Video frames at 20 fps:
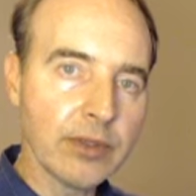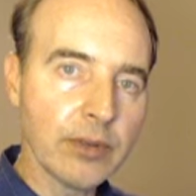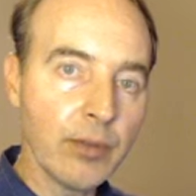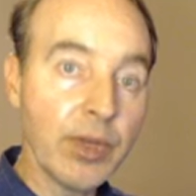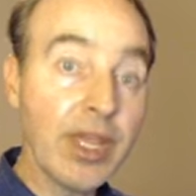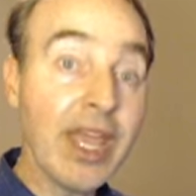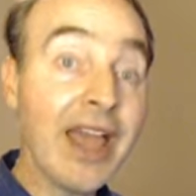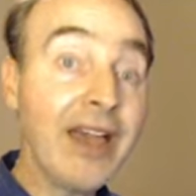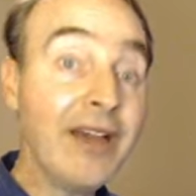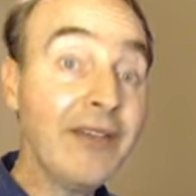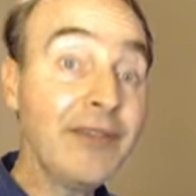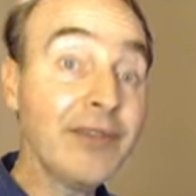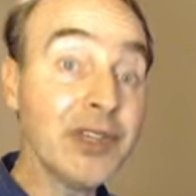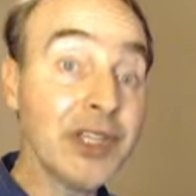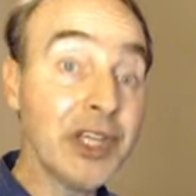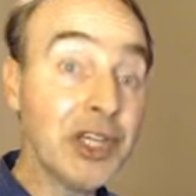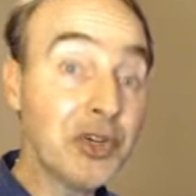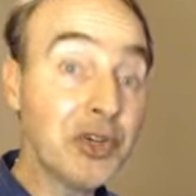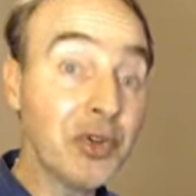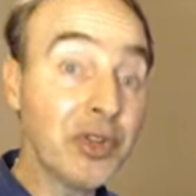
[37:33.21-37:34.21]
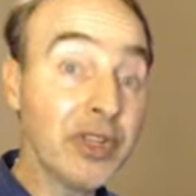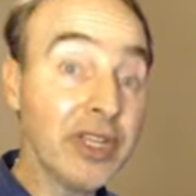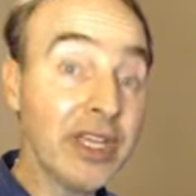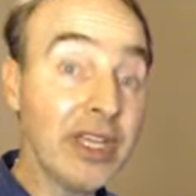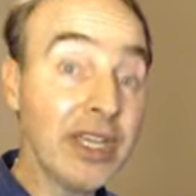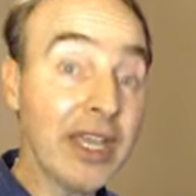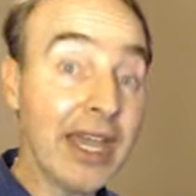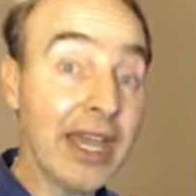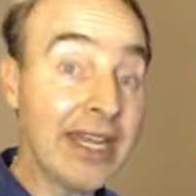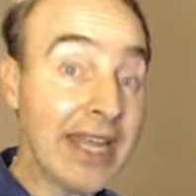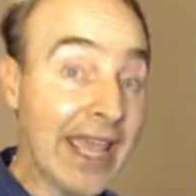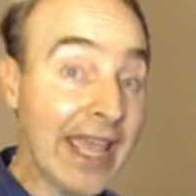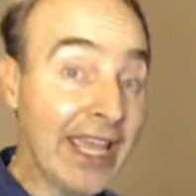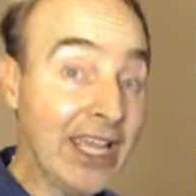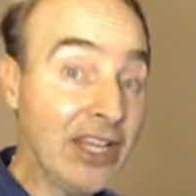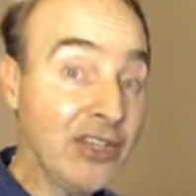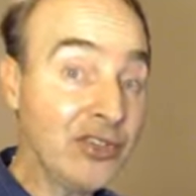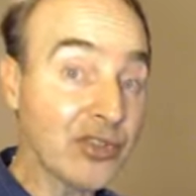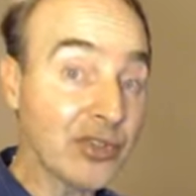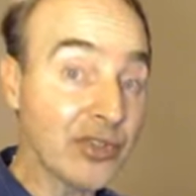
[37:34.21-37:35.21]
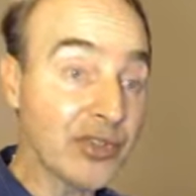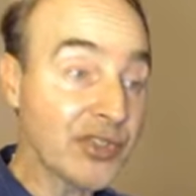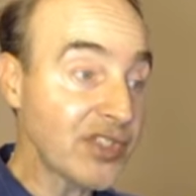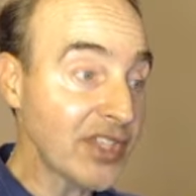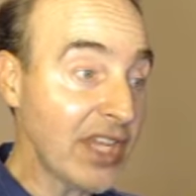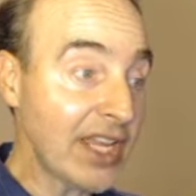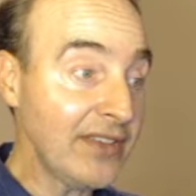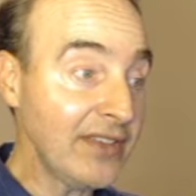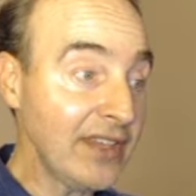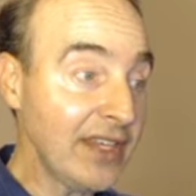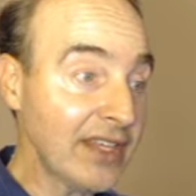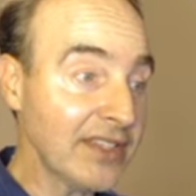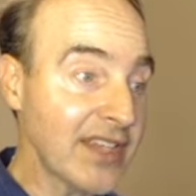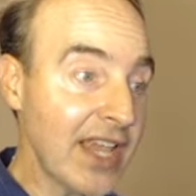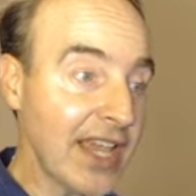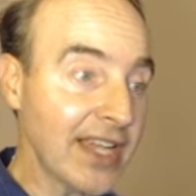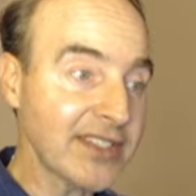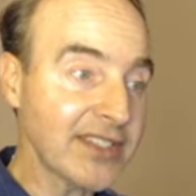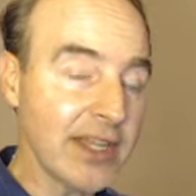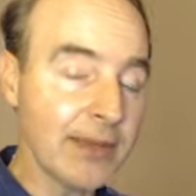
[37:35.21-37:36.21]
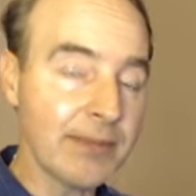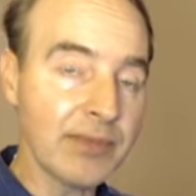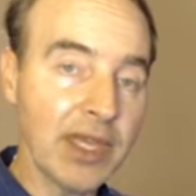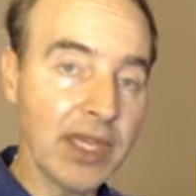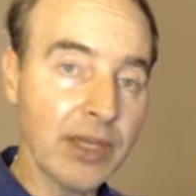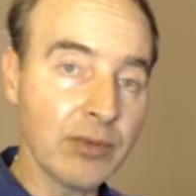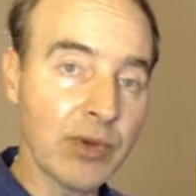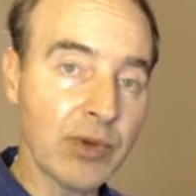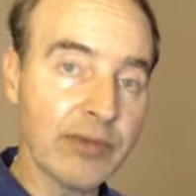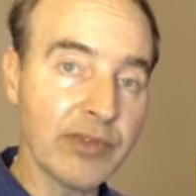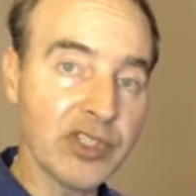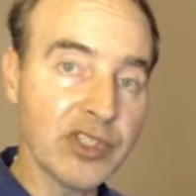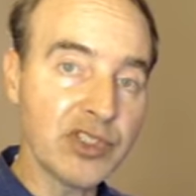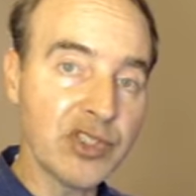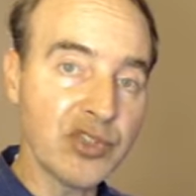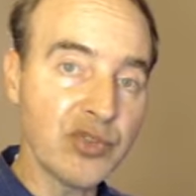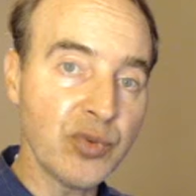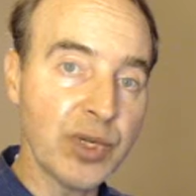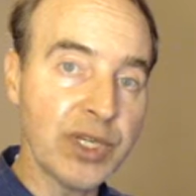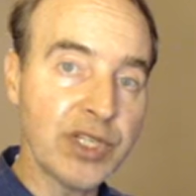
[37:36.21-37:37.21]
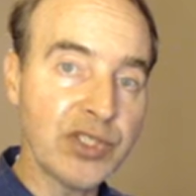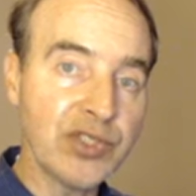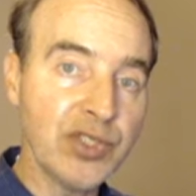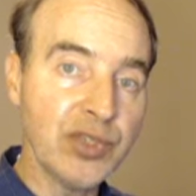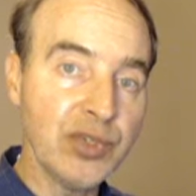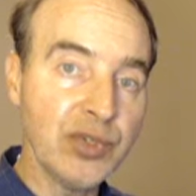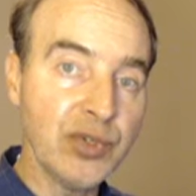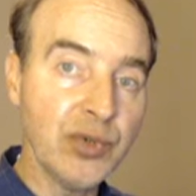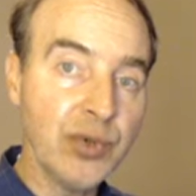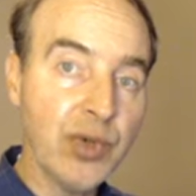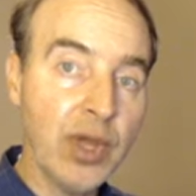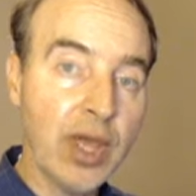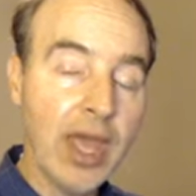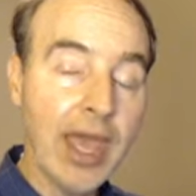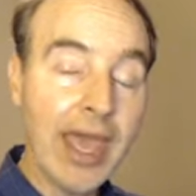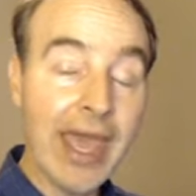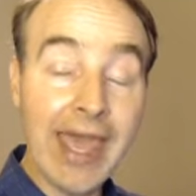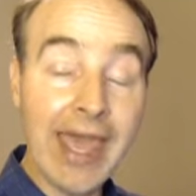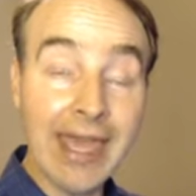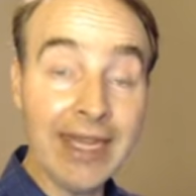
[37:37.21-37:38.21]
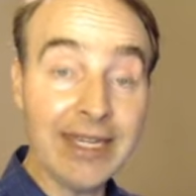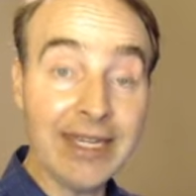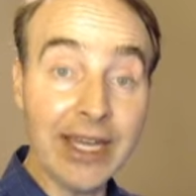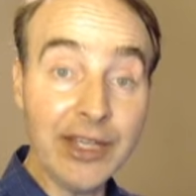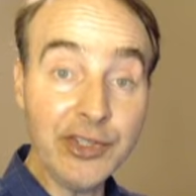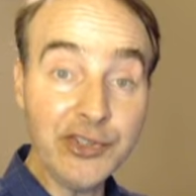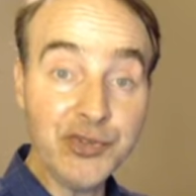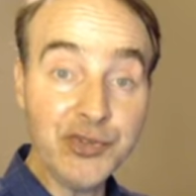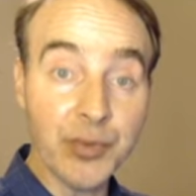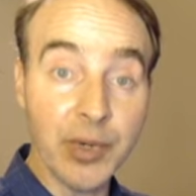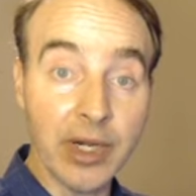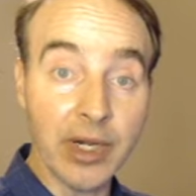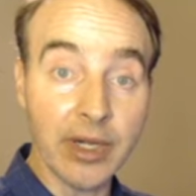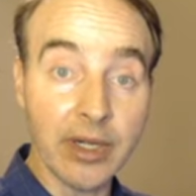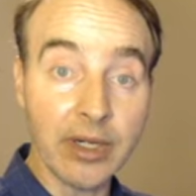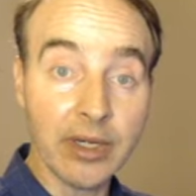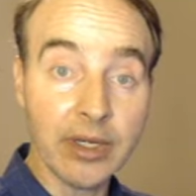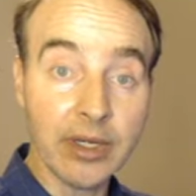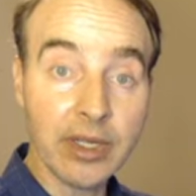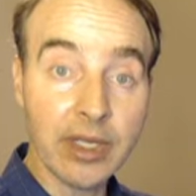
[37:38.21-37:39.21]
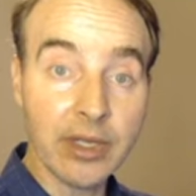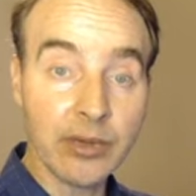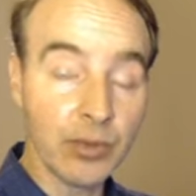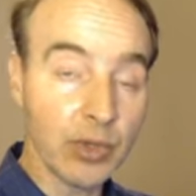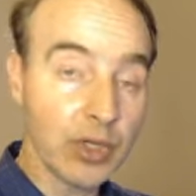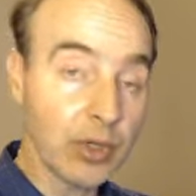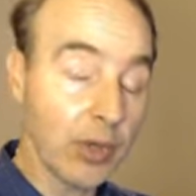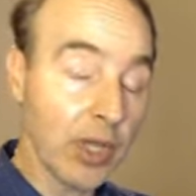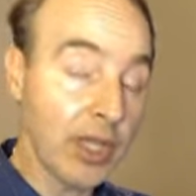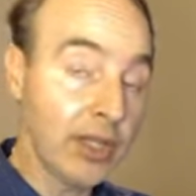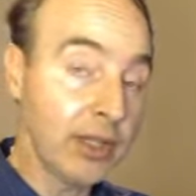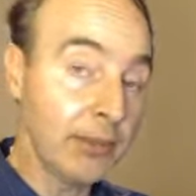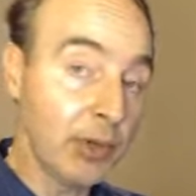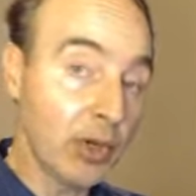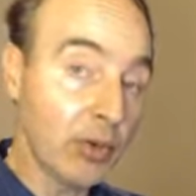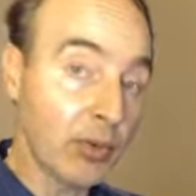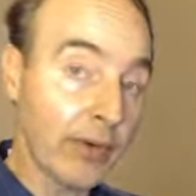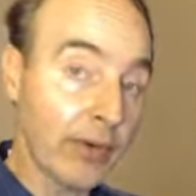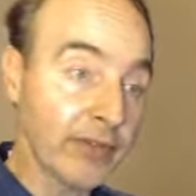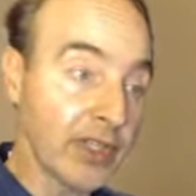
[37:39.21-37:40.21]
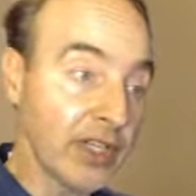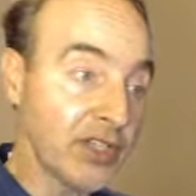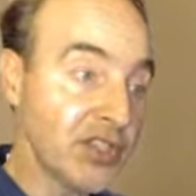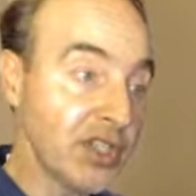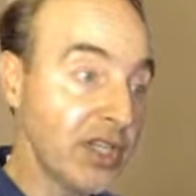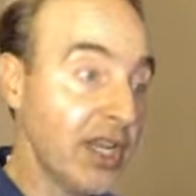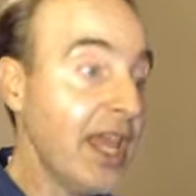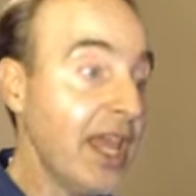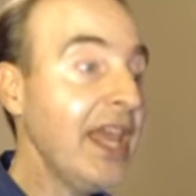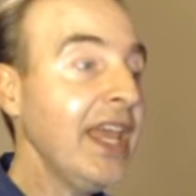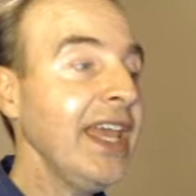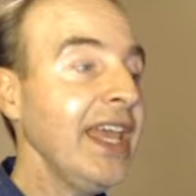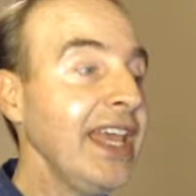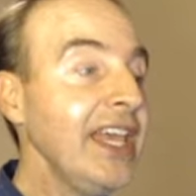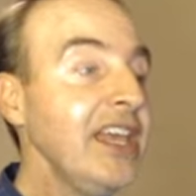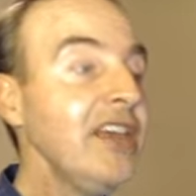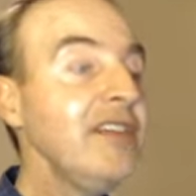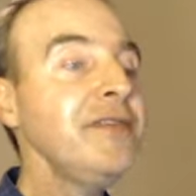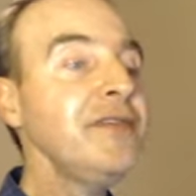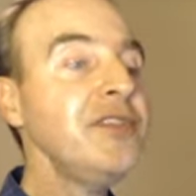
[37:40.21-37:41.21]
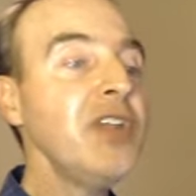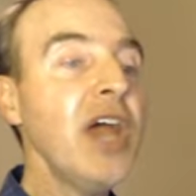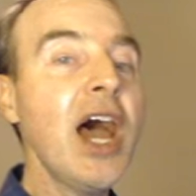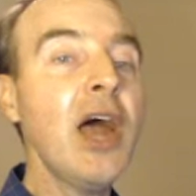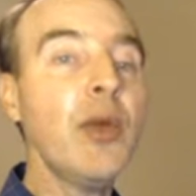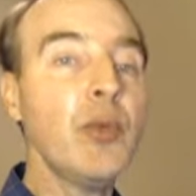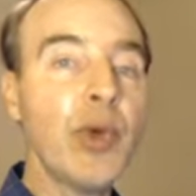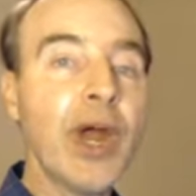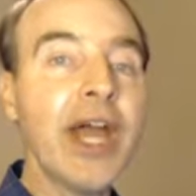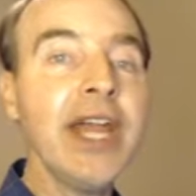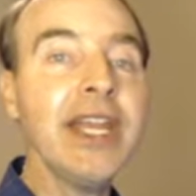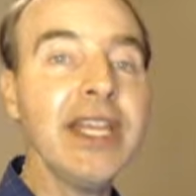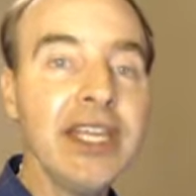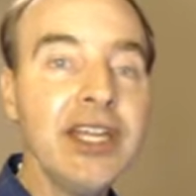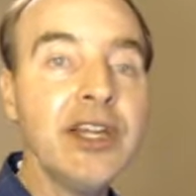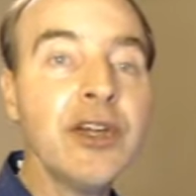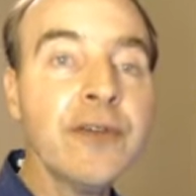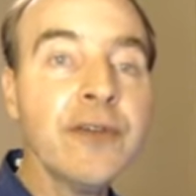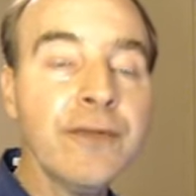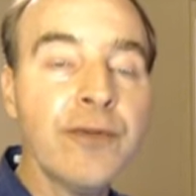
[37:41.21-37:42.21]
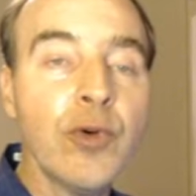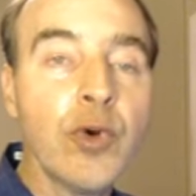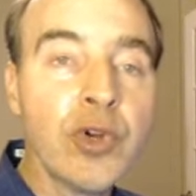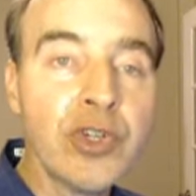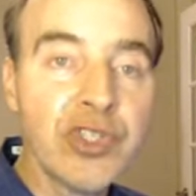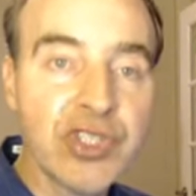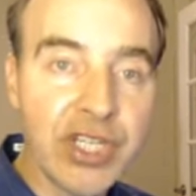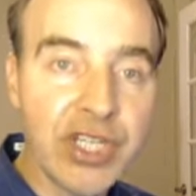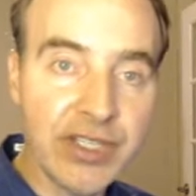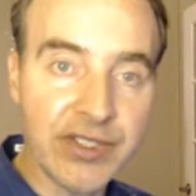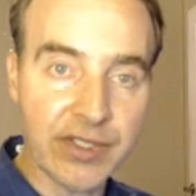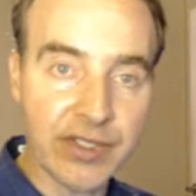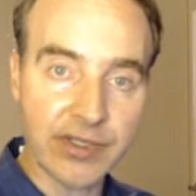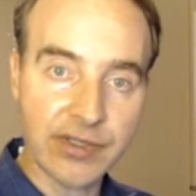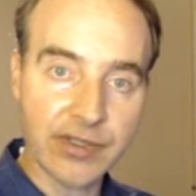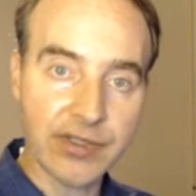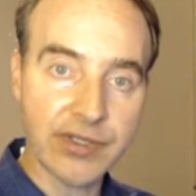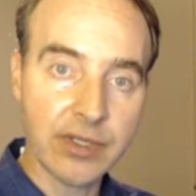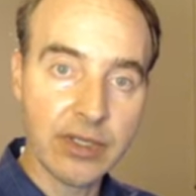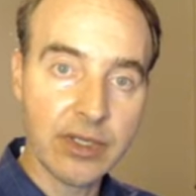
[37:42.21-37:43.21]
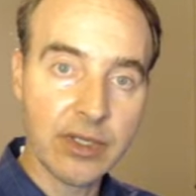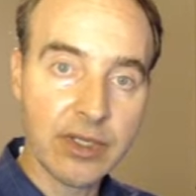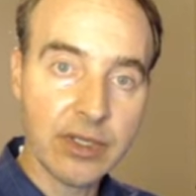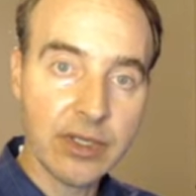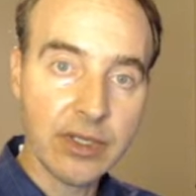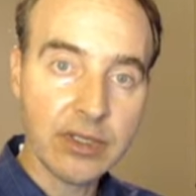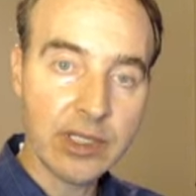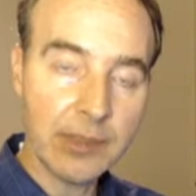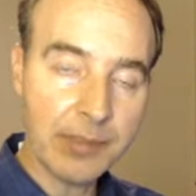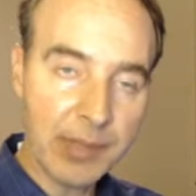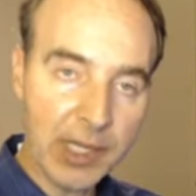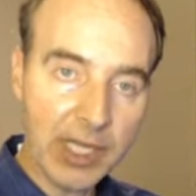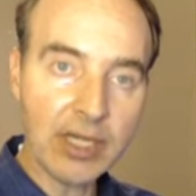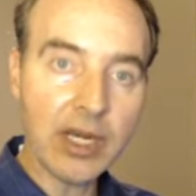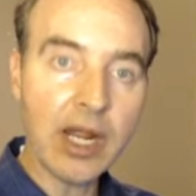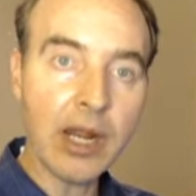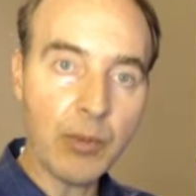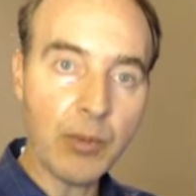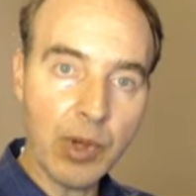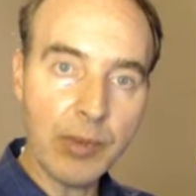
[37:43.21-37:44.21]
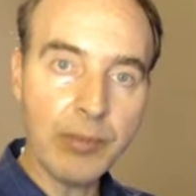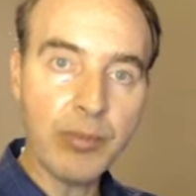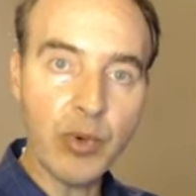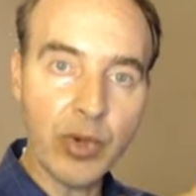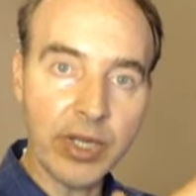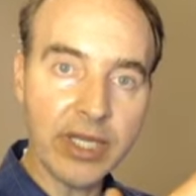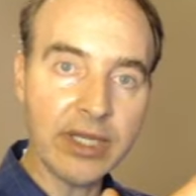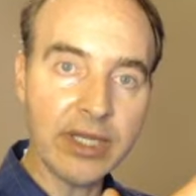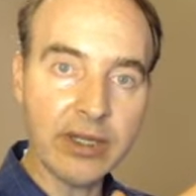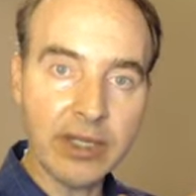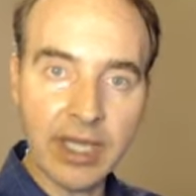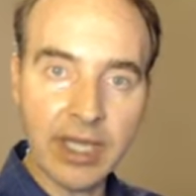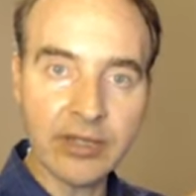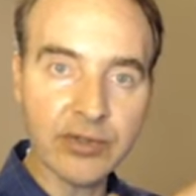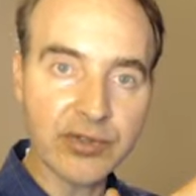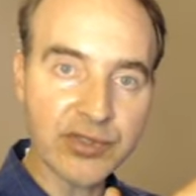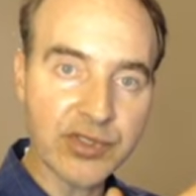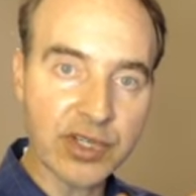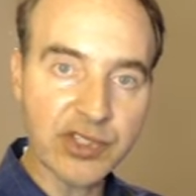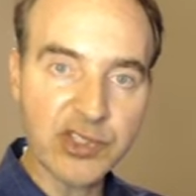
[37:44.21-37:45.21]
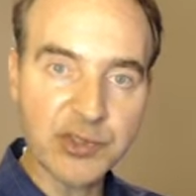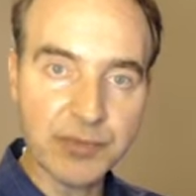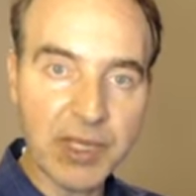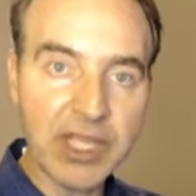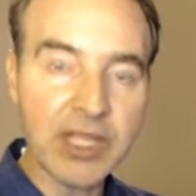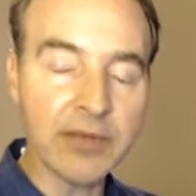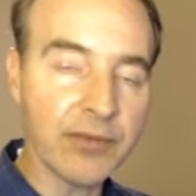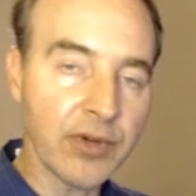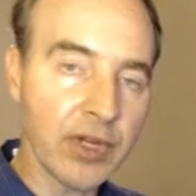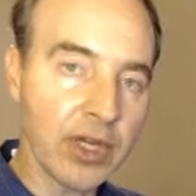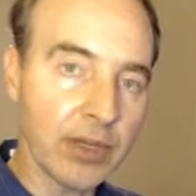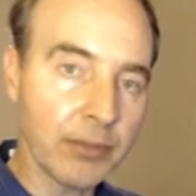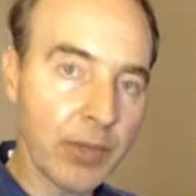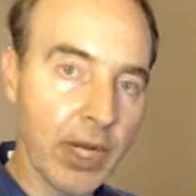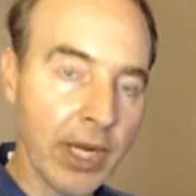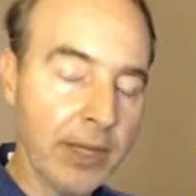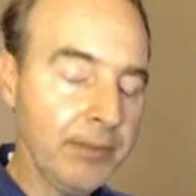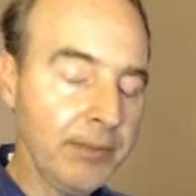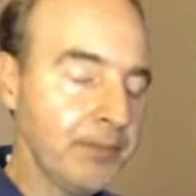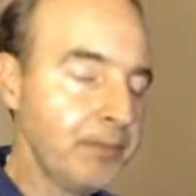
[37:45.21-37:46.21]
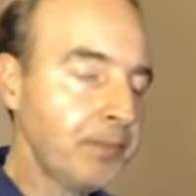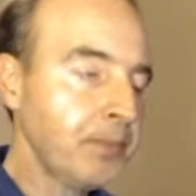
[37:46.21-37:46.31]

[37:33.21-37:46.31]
We have literally an angel saying the exact same thing in Revelation 22 and elsewhere in the book of Revelation, if not right here for Jesus, depending on at what point the angel starts speaking for him, right?